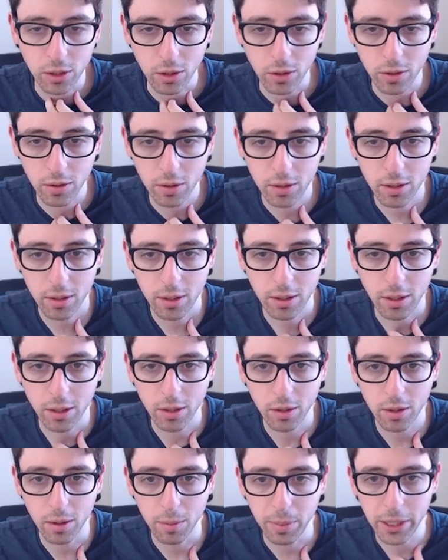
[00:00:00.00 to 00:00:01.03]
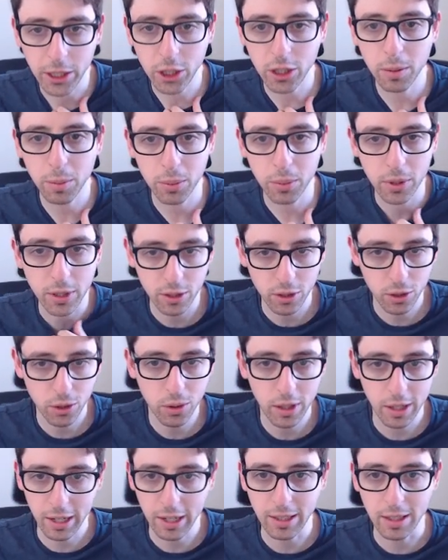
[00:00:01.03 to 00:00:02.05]
So, you know, a bishop plus
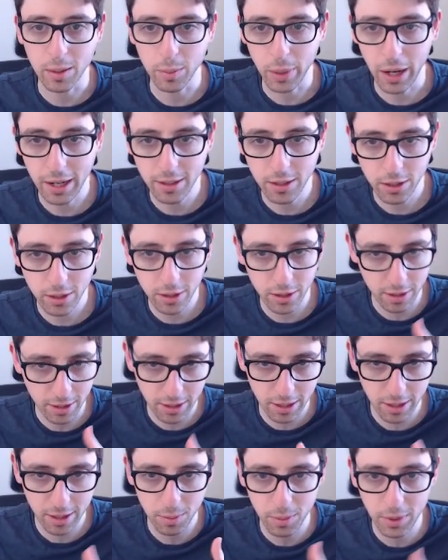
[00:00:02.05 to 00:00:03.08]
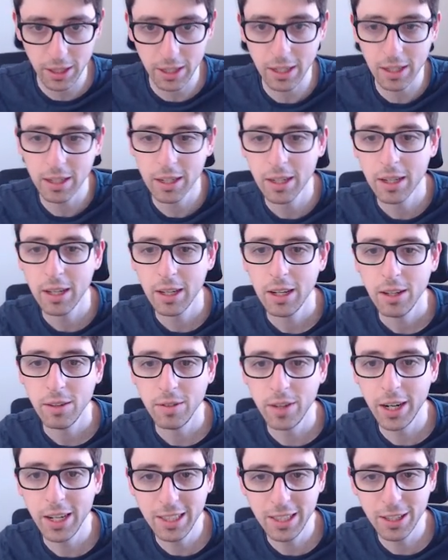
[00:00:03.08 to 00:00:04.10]
two connected passers is going to be
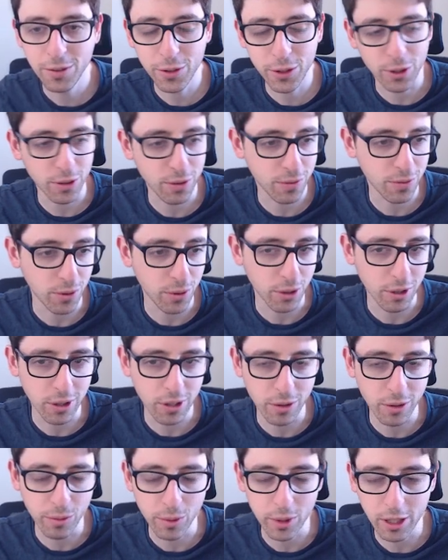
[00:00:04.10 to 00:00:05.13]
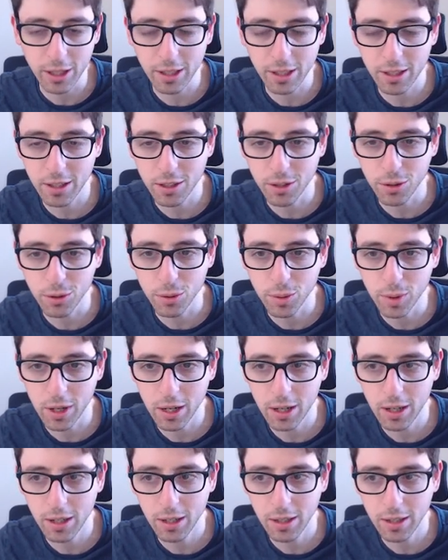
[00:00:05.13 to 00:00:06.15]
pretty difficult for a rook
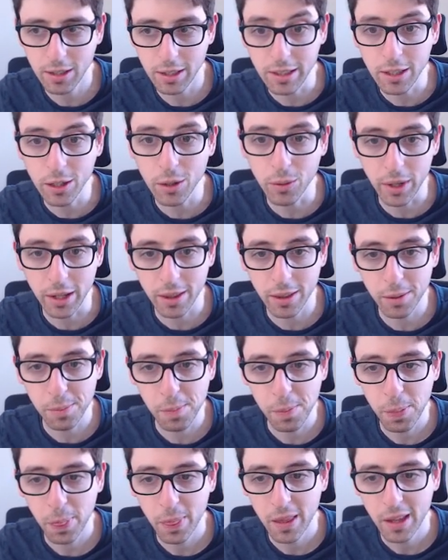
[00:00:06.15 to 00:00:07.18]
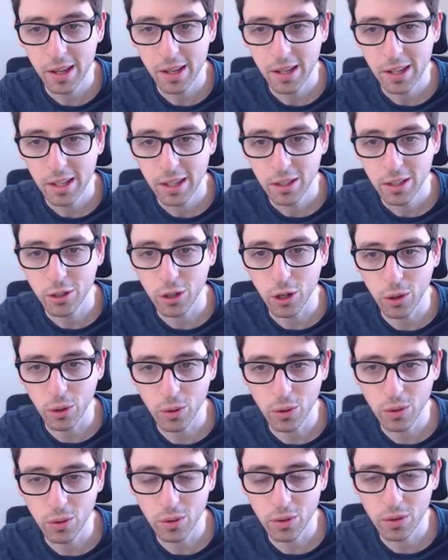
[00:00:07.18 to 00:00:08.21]
to deal with.
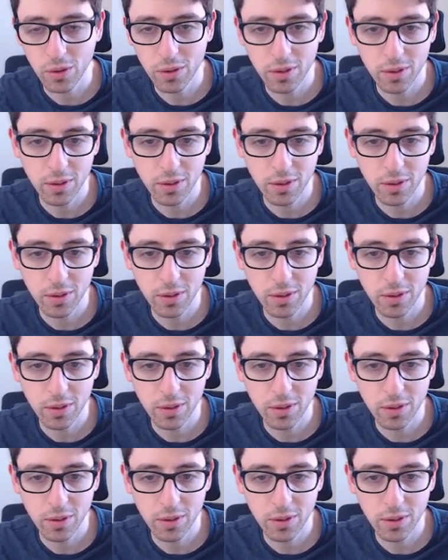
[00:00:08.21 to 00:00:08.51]
So